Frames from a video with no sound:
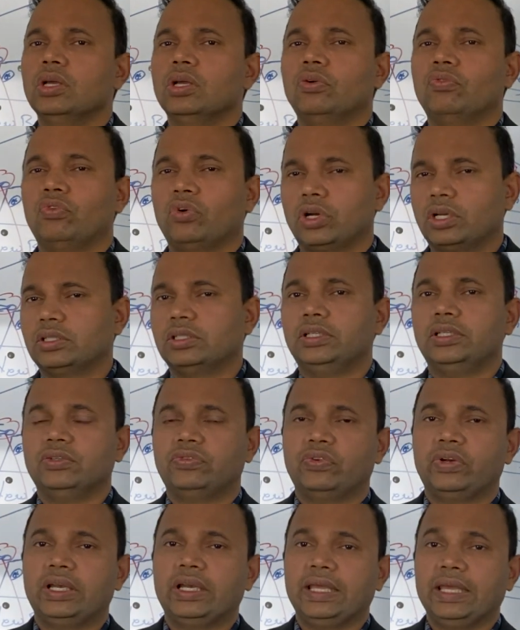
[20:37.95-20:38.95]
what are the
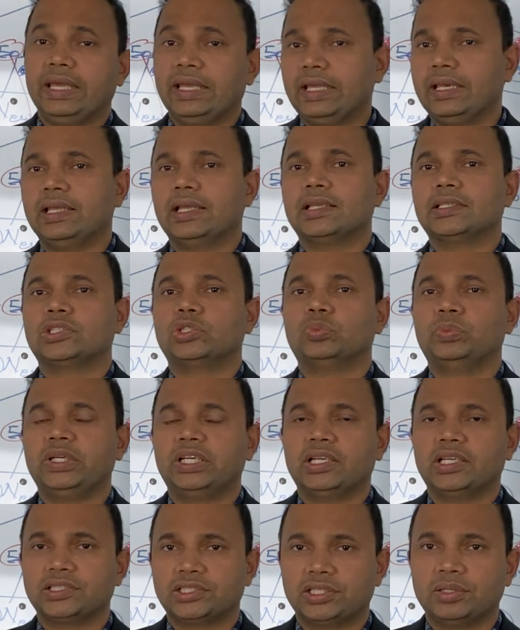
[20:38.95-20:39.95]
different areas to be
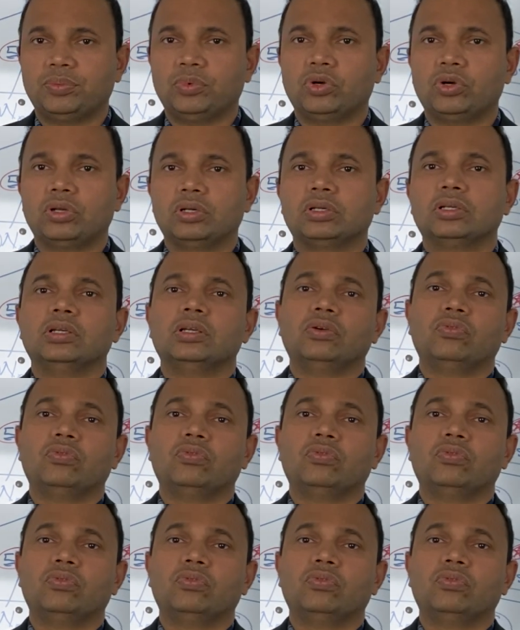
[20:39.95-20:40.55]
touched upon,